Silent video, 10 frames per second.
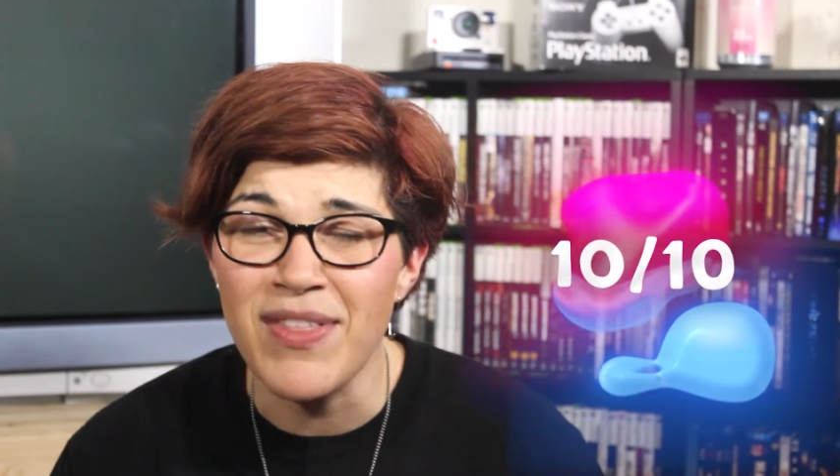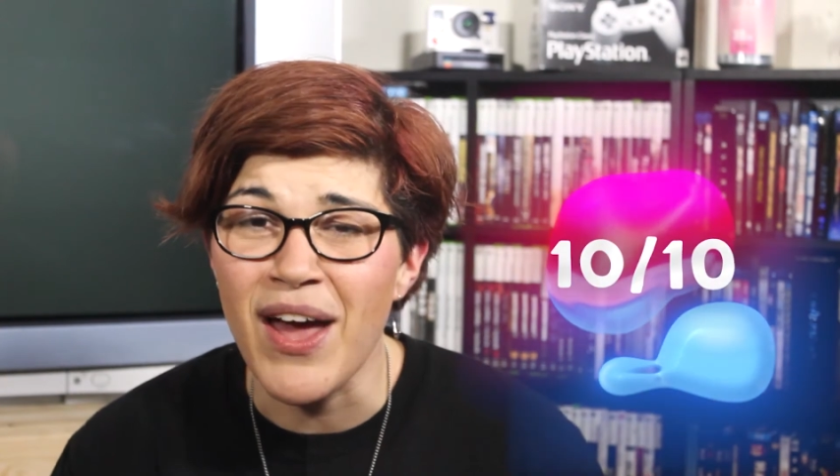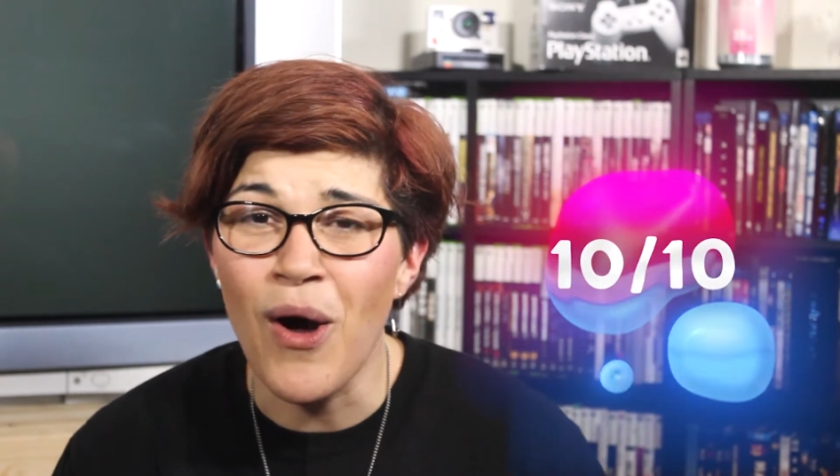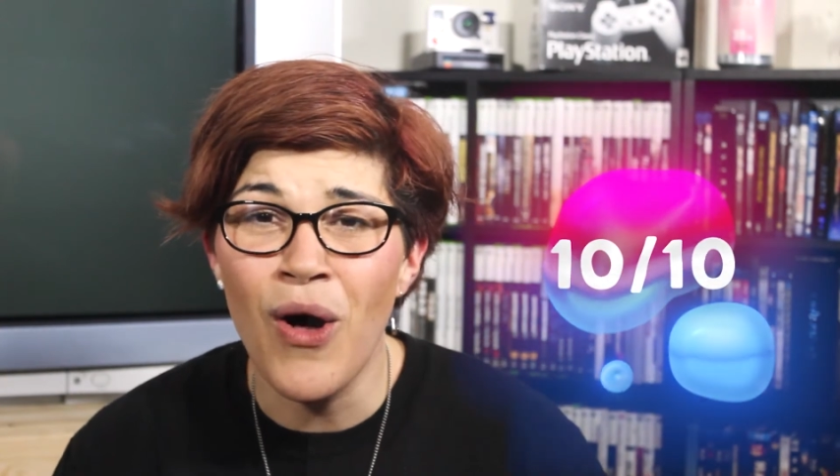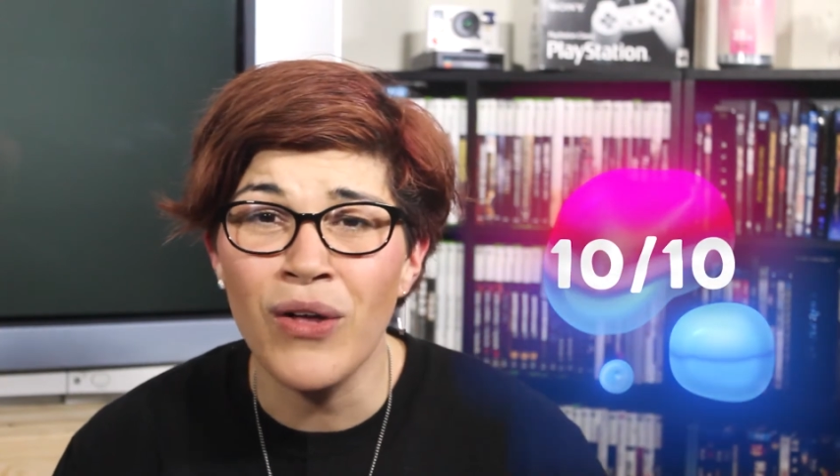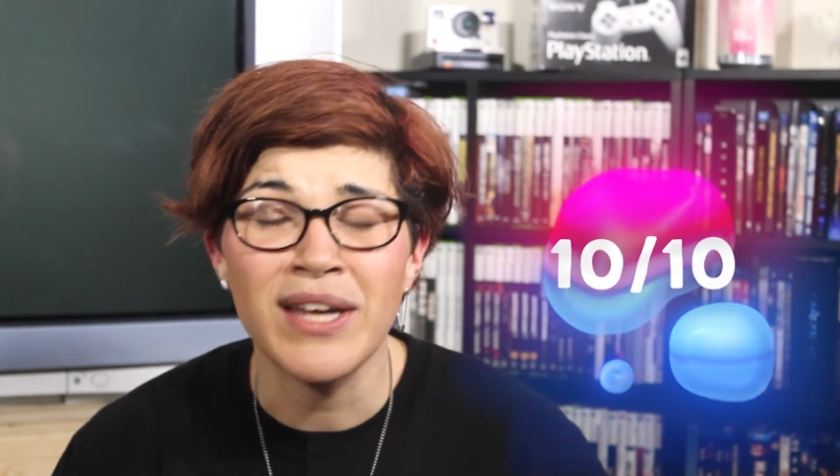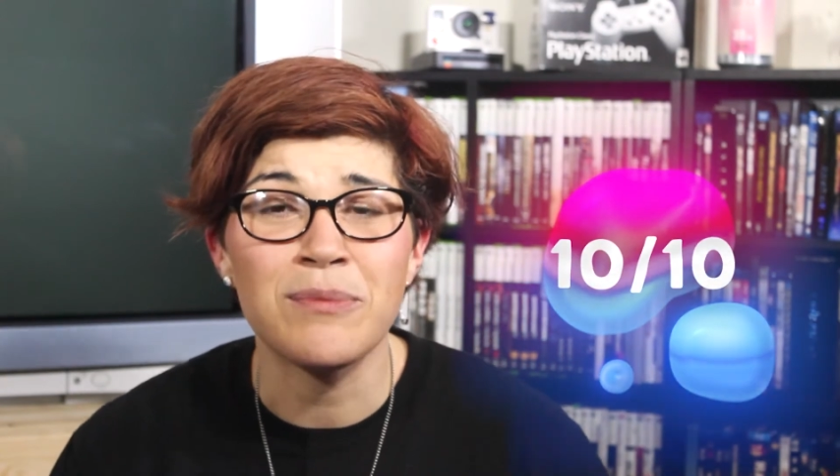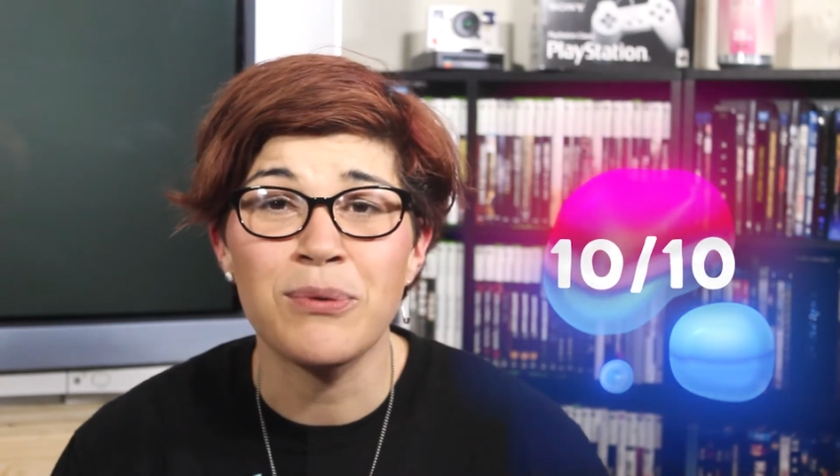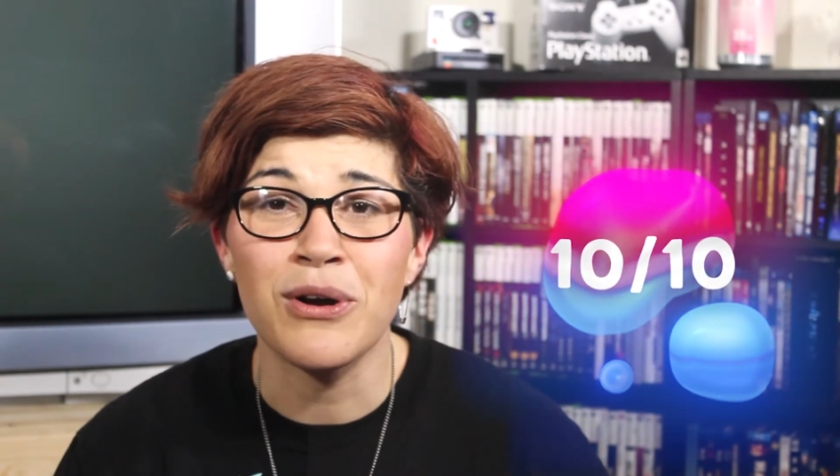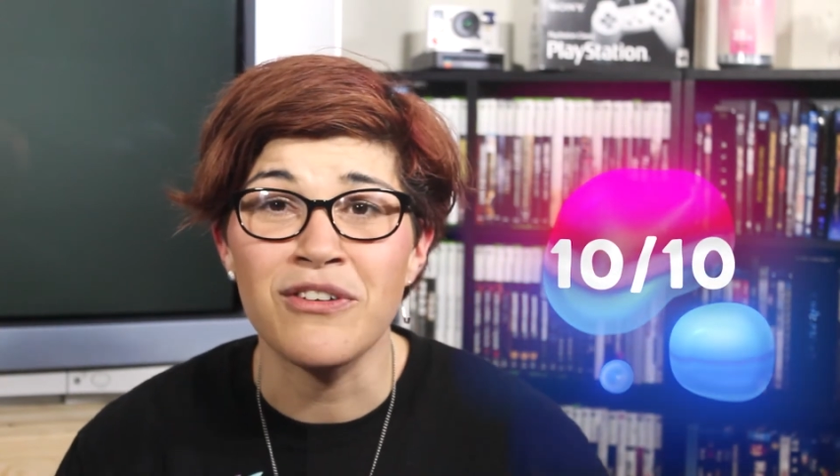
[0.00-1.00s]
they all get
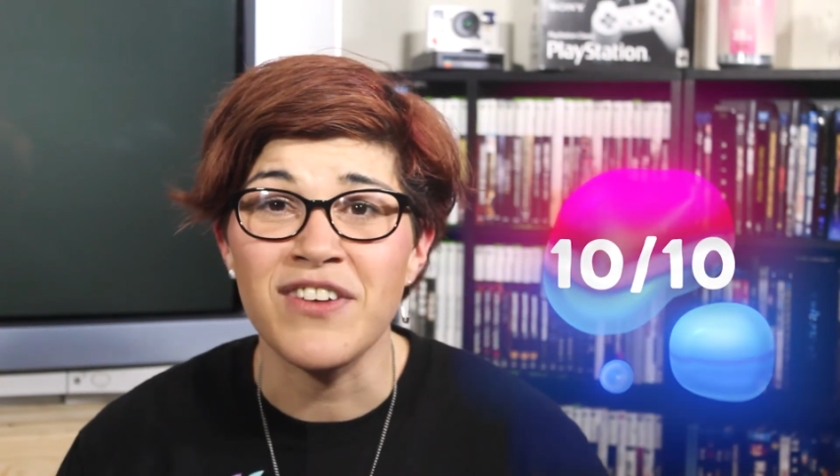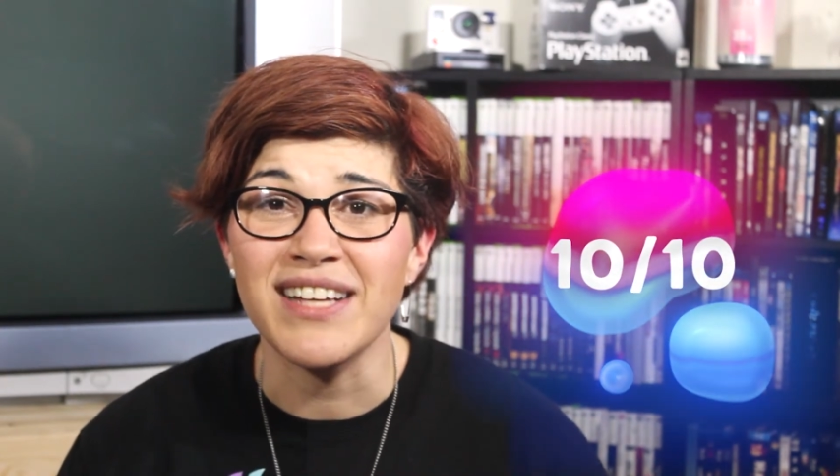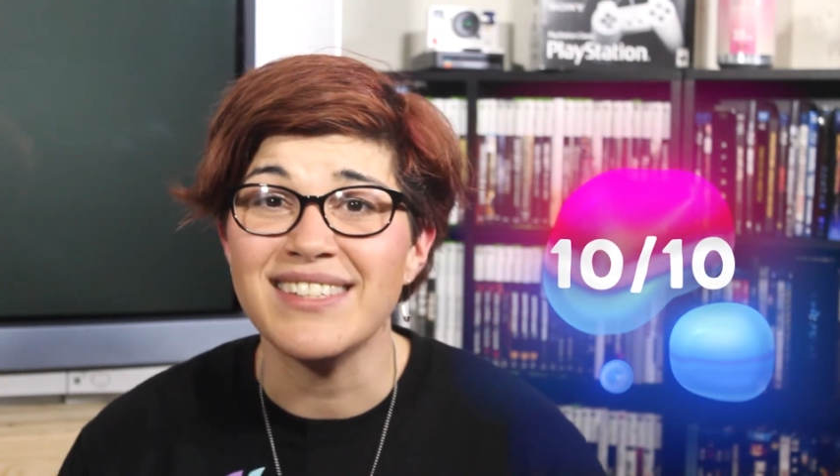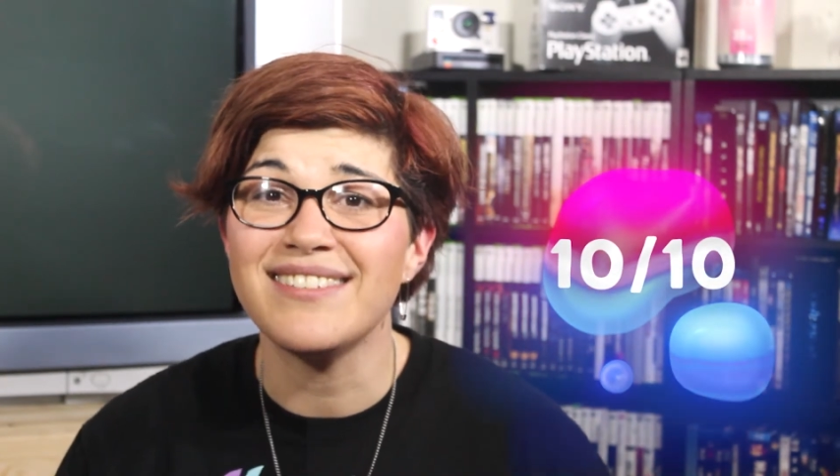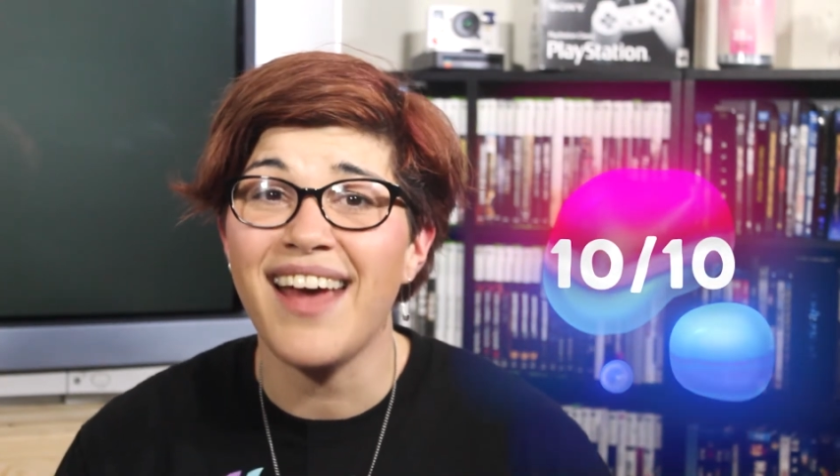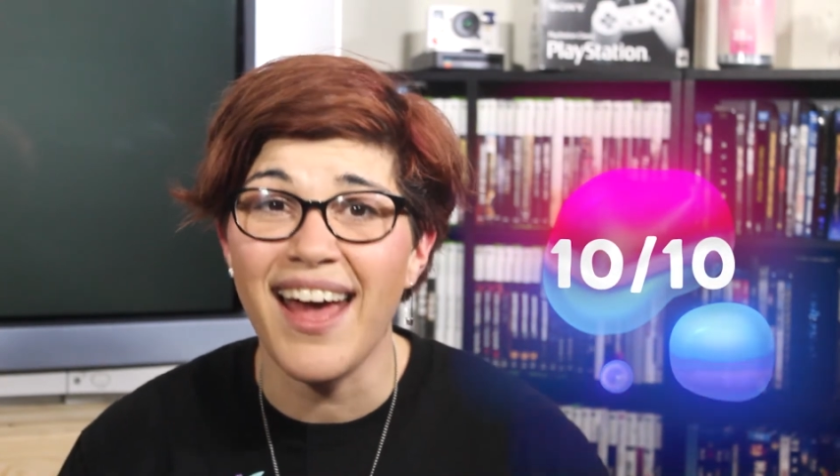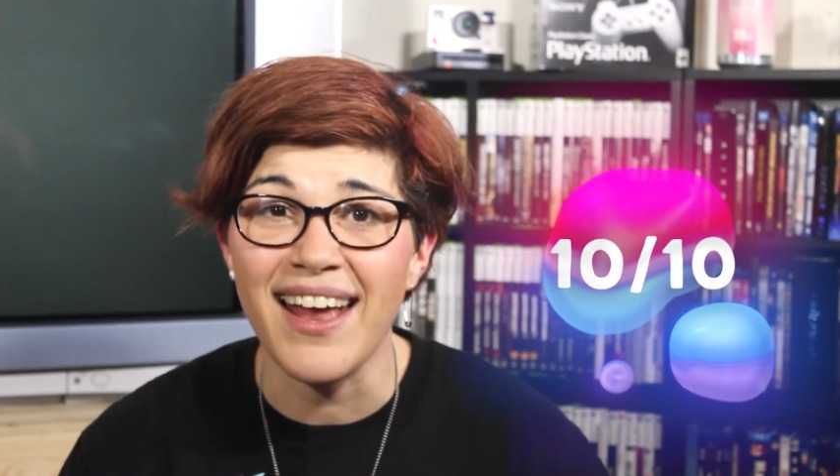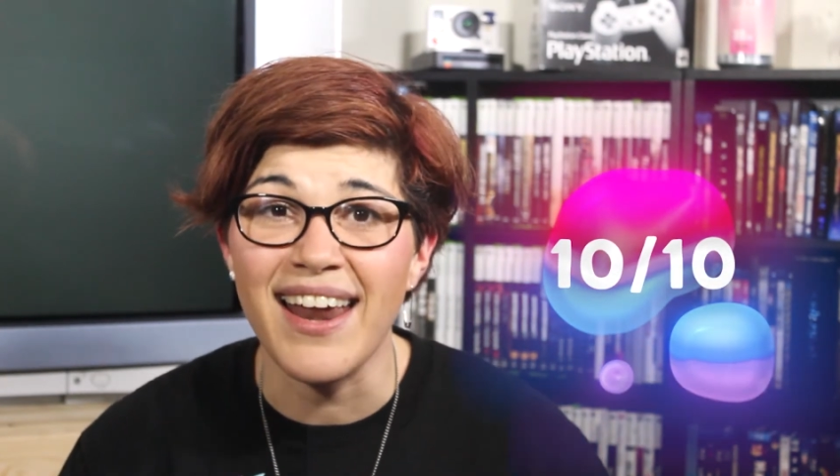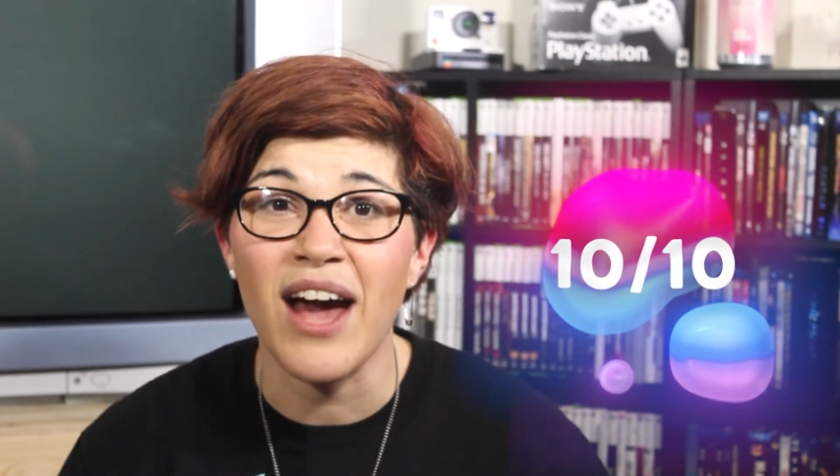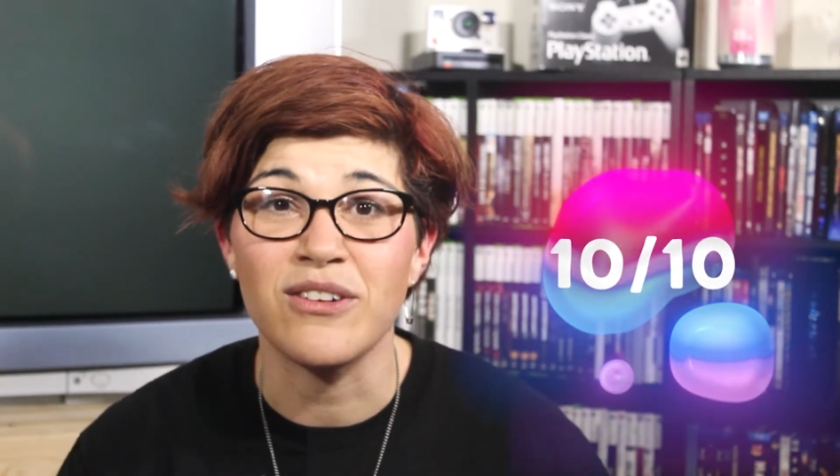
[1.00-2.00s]
a perfect
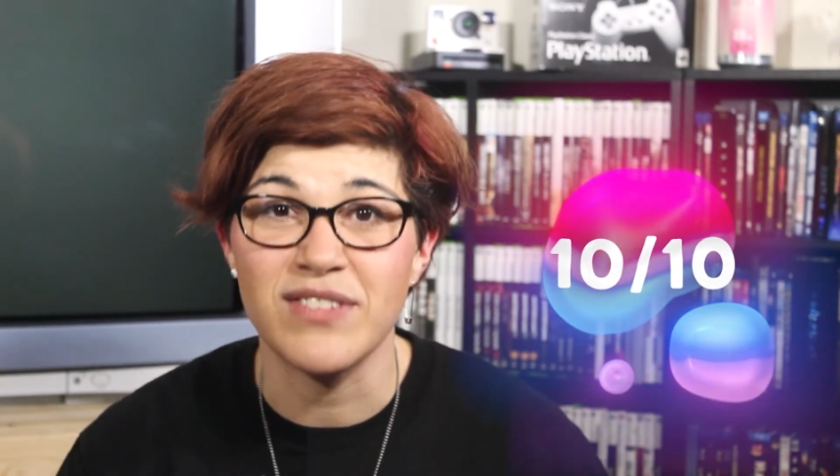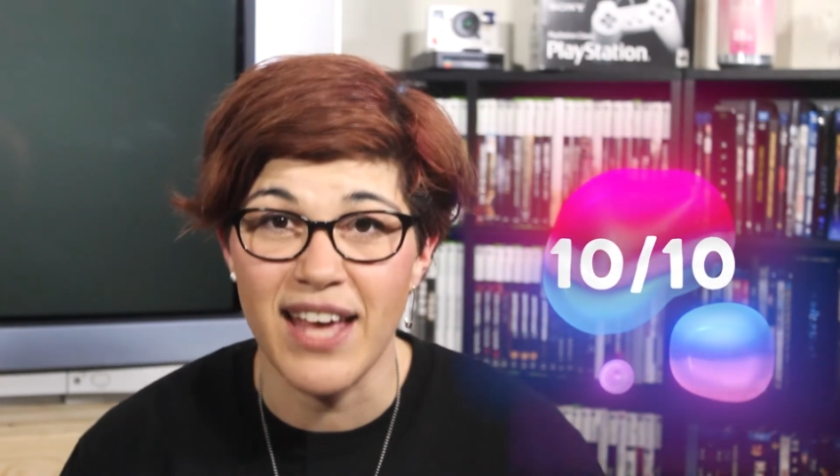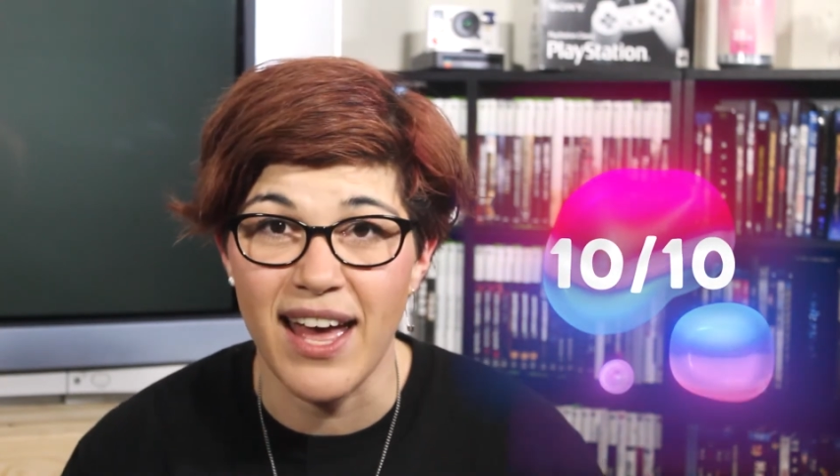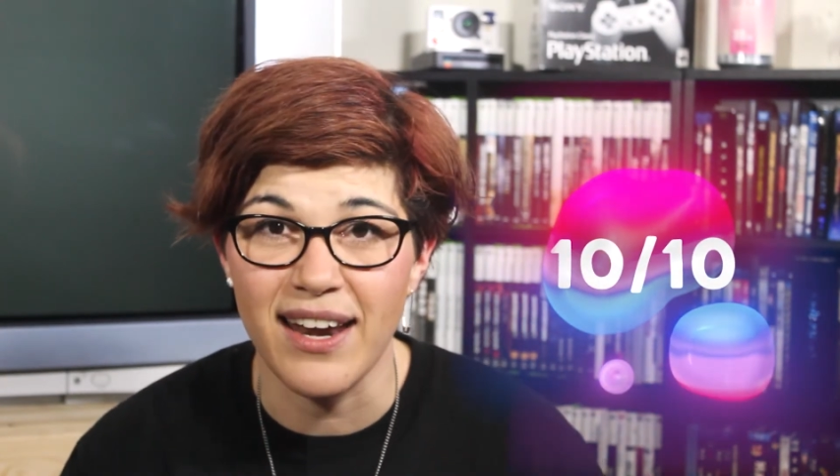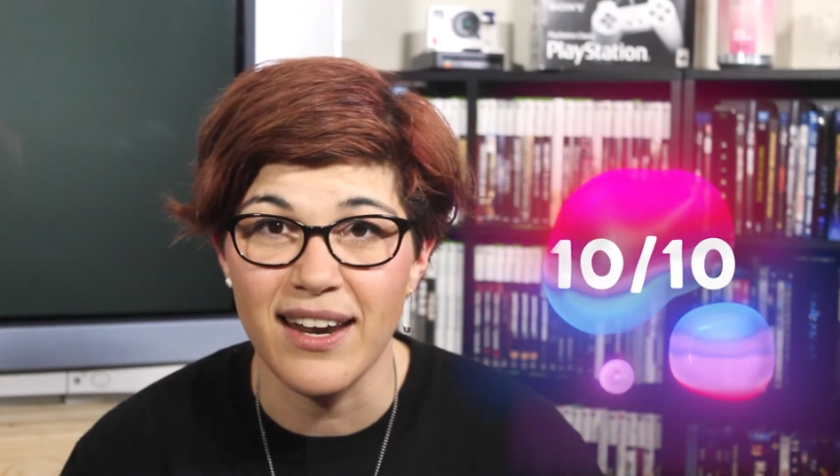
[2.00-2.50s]
10 out of 10.